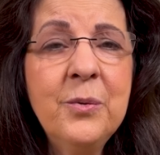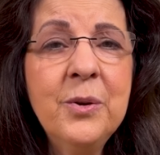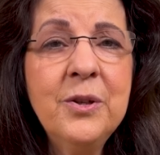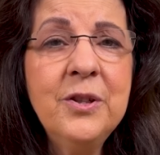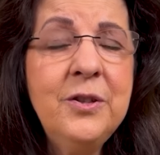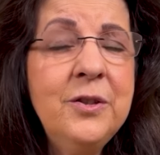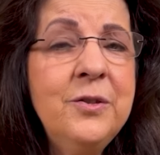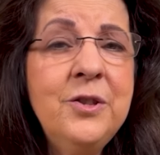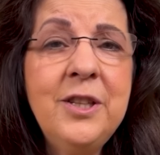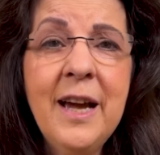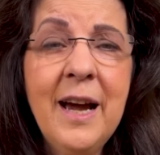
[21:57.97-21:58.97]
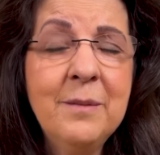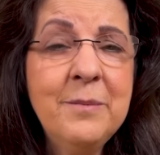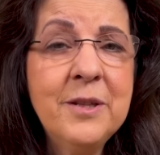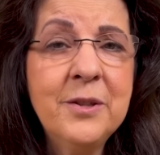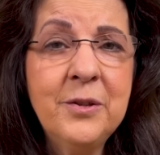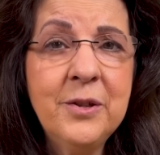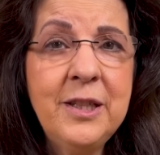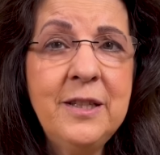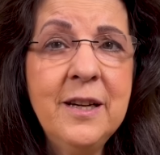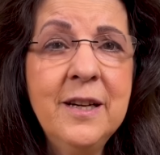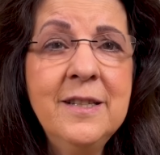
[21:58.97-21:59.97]
work to do. She absolutely
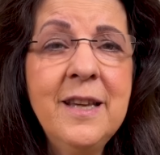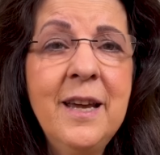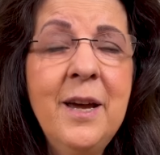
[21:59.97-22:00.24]
does.